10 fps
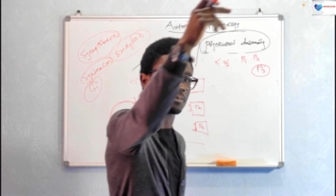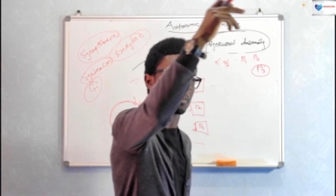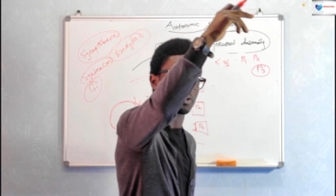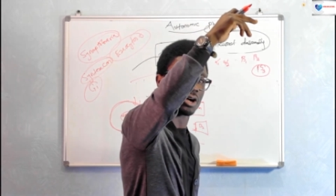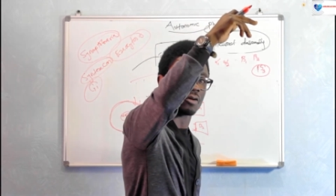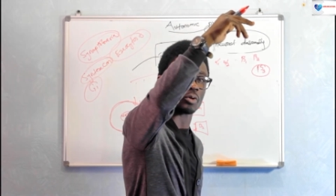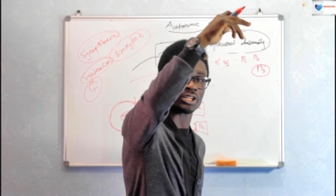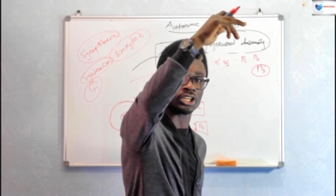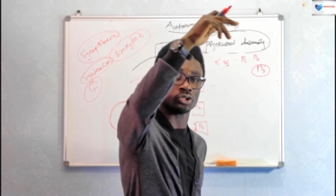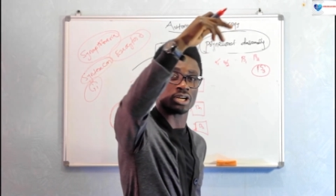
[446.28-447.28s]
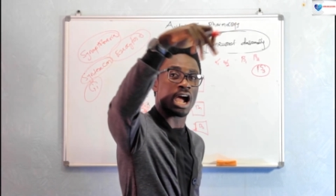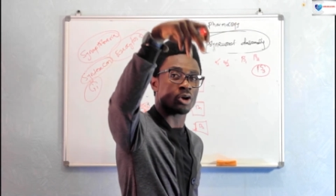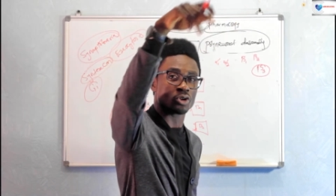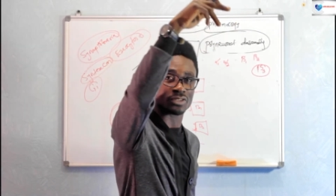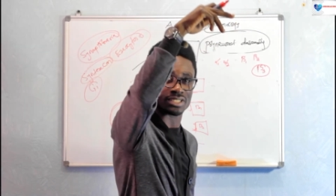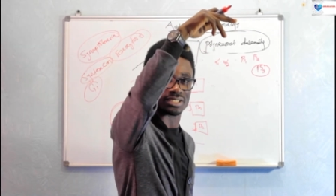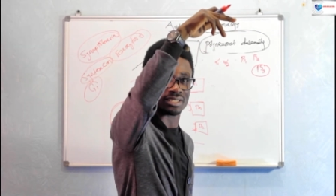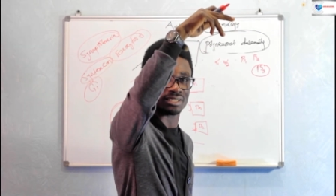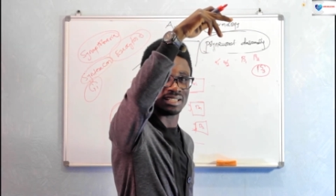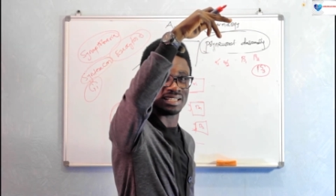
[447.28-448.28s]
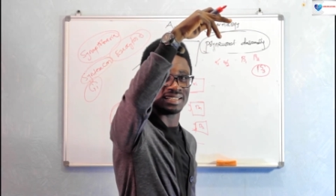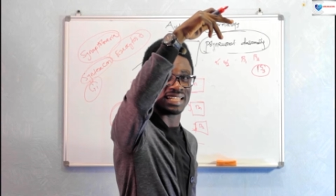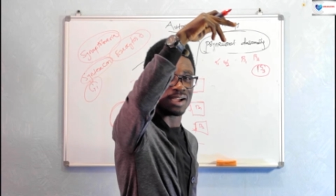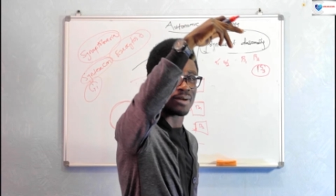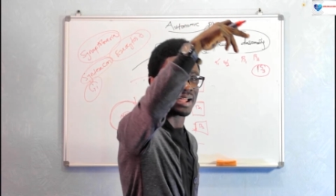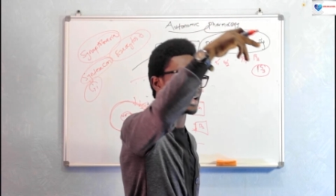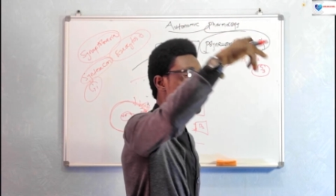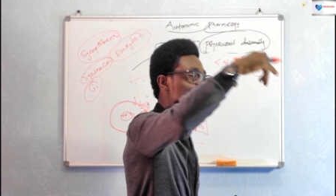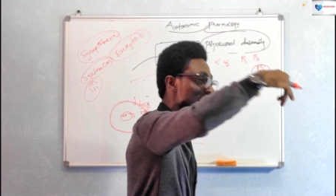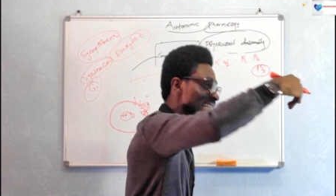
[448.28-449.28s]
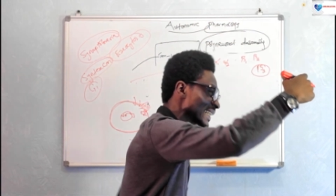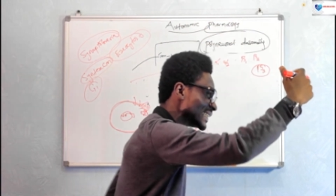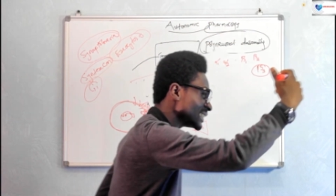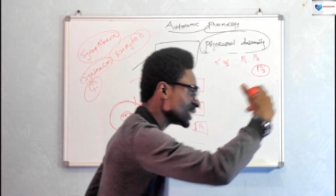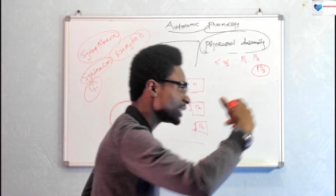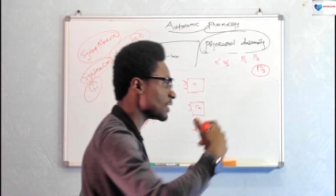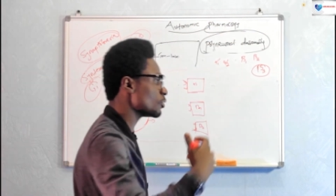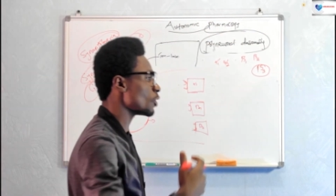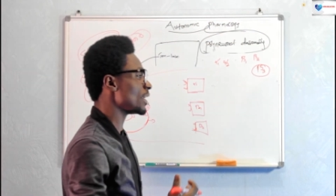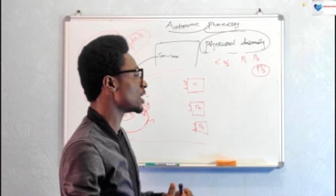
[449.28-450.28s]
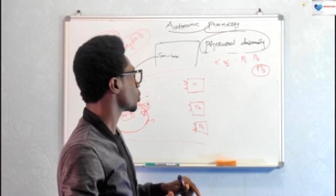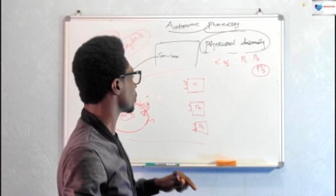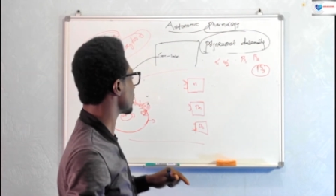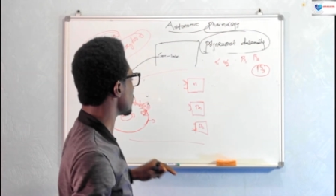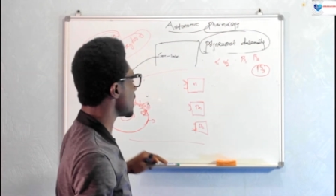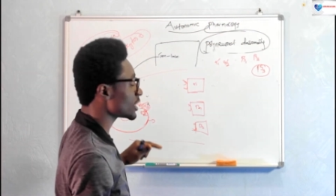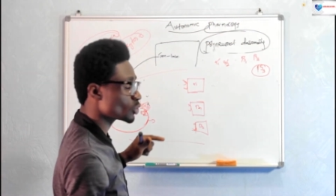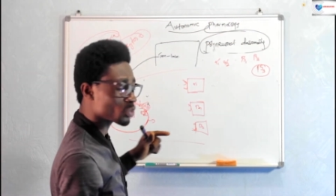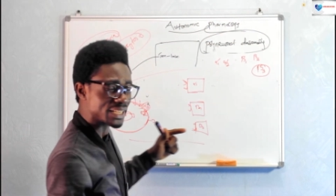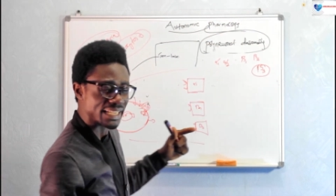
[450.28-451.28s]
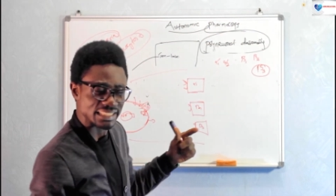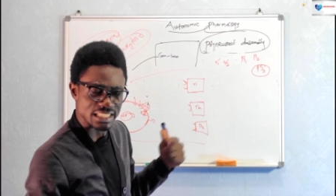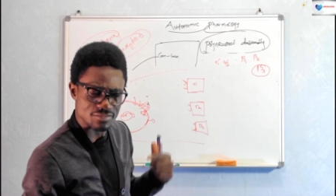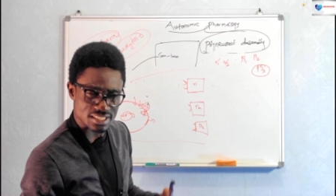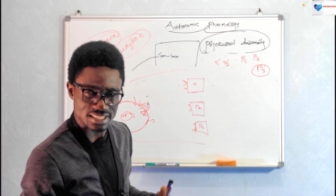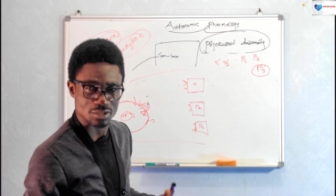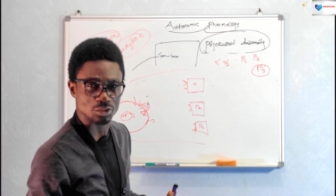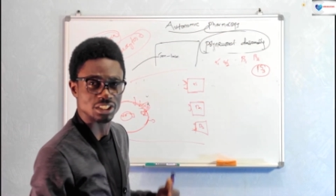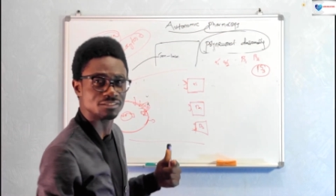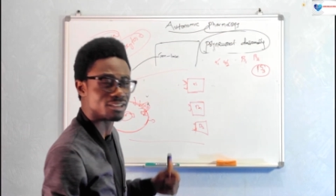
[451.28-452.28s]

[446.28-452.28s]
of uh, potassium out of the cell, thereby increasing the level of electronegativity which is